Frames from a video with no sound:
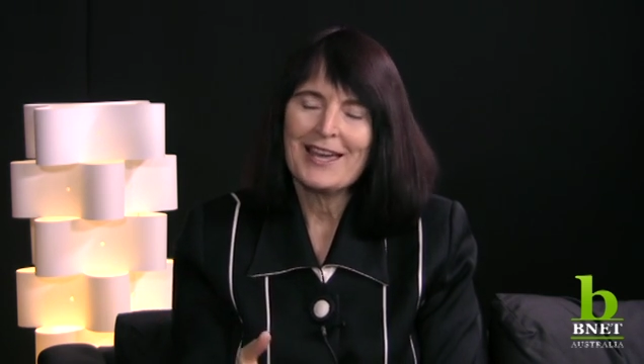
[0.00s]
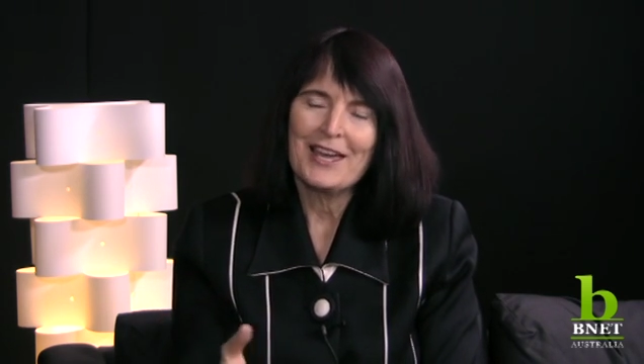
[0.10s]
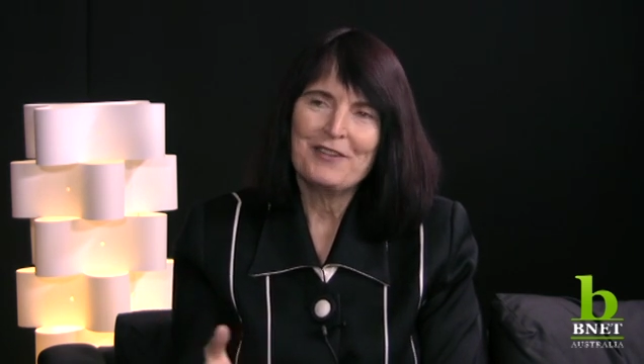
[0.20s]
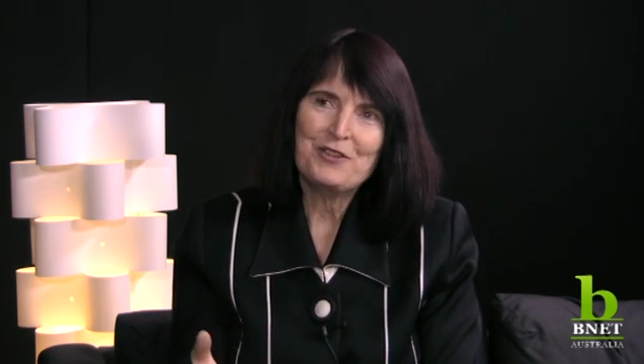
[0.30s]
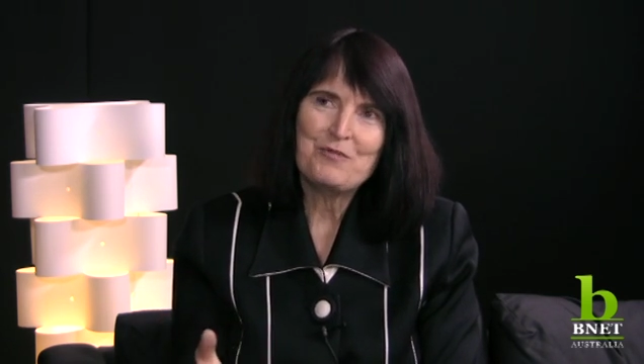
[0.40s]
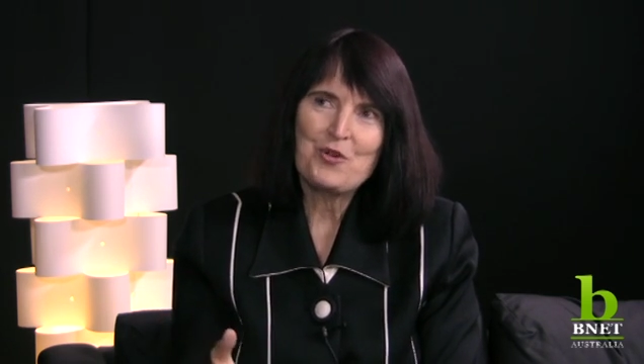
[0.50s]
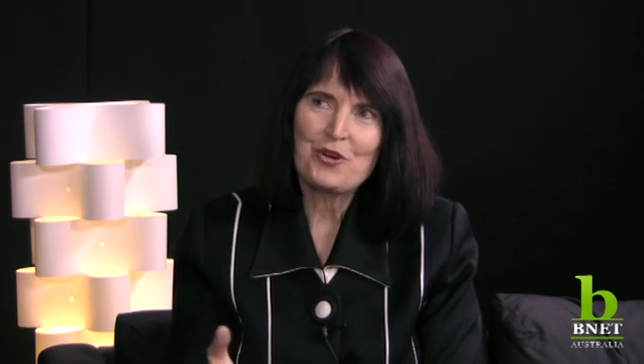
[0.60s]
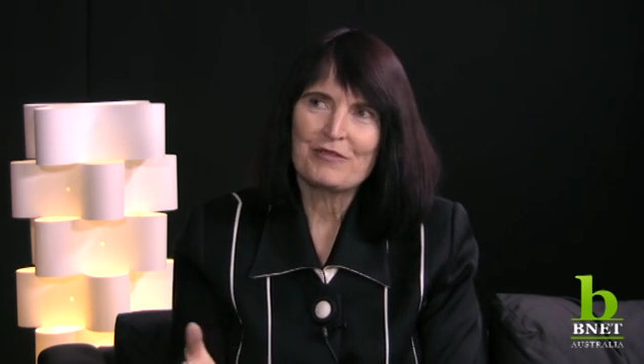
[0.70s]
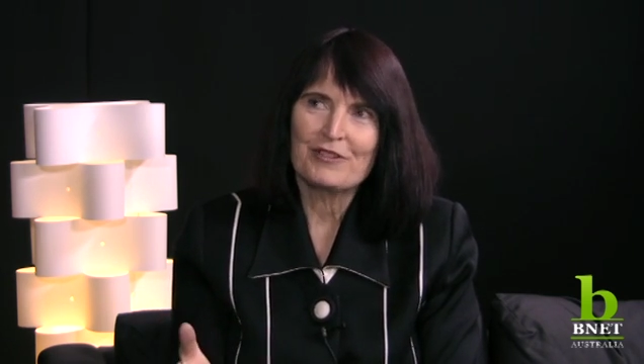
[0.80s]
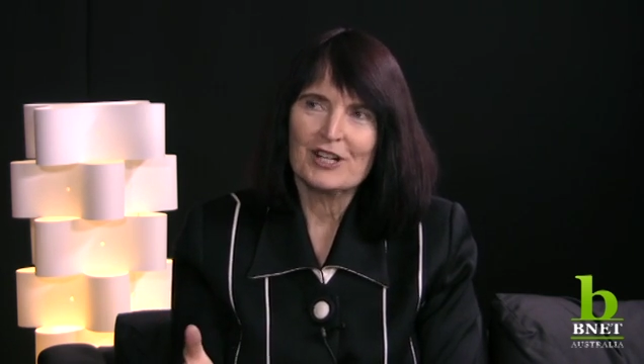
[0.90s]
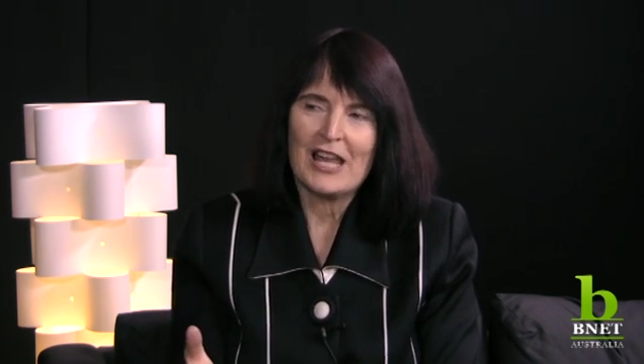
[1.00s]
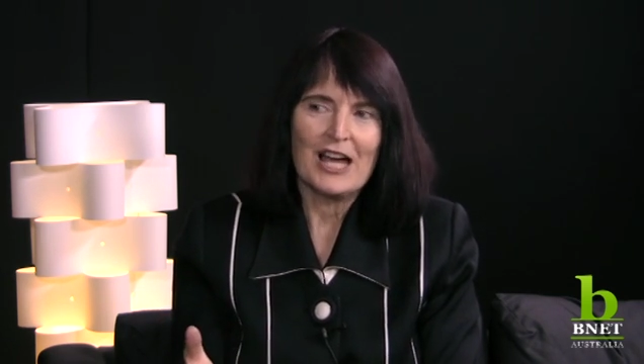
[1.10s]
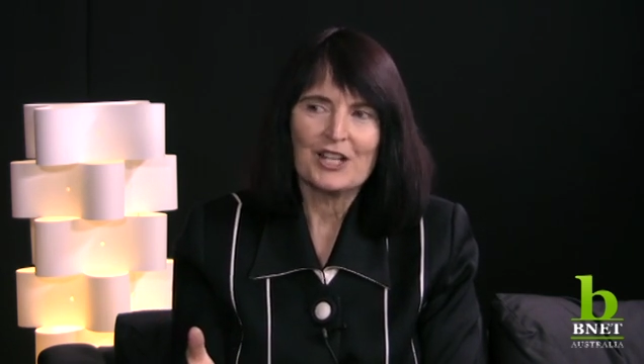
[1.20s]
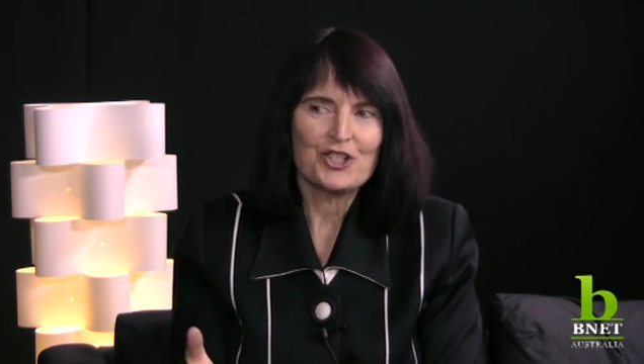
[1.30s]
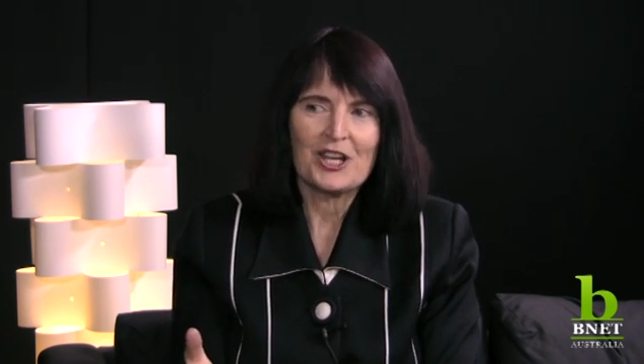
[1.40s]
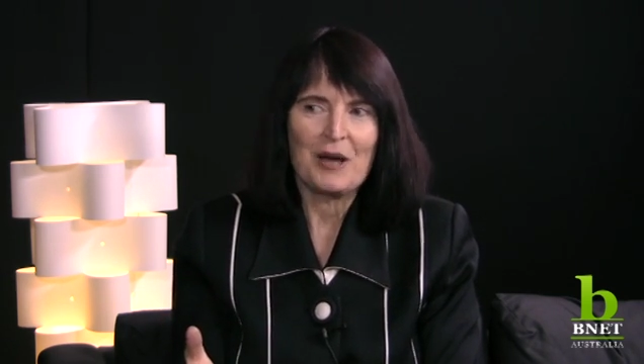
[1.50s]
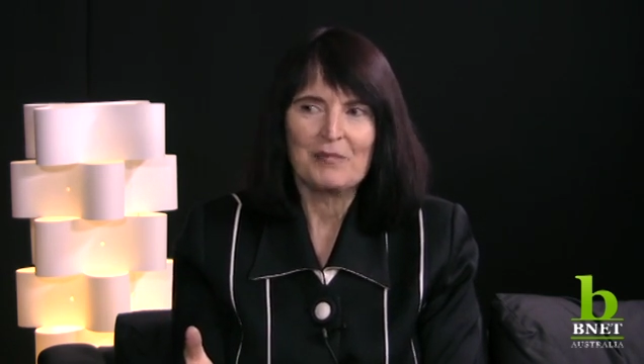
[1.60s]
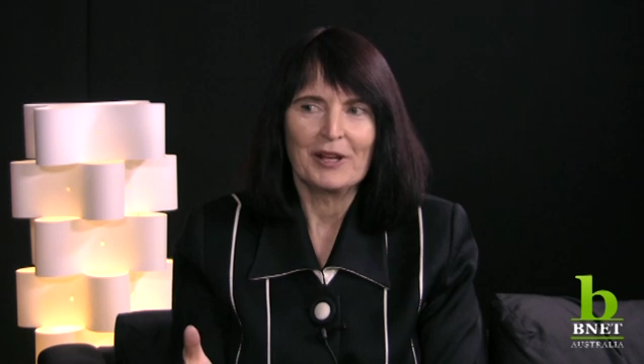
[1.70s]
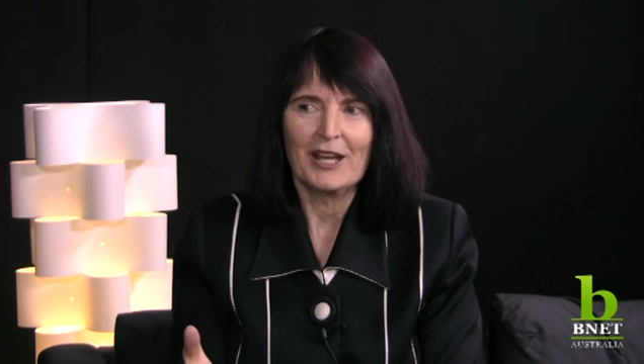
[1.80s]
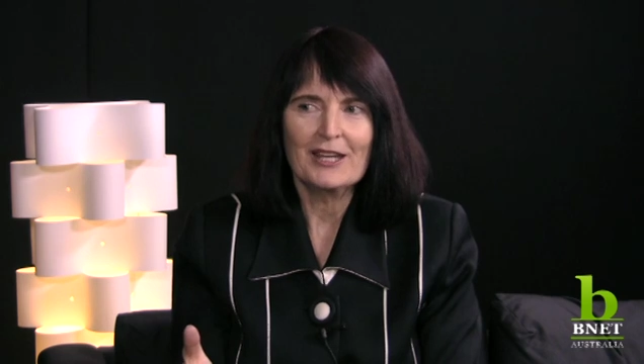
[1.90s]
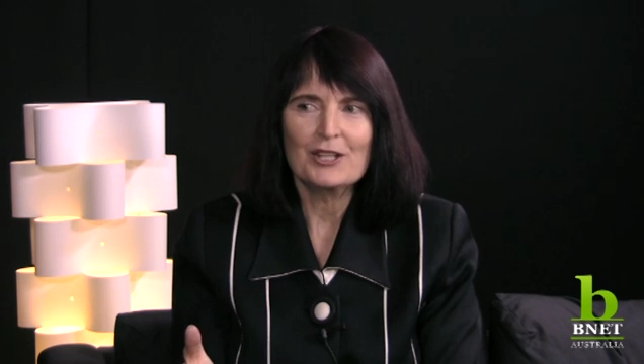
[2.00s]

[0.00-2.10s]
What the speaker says: If you work for a large company,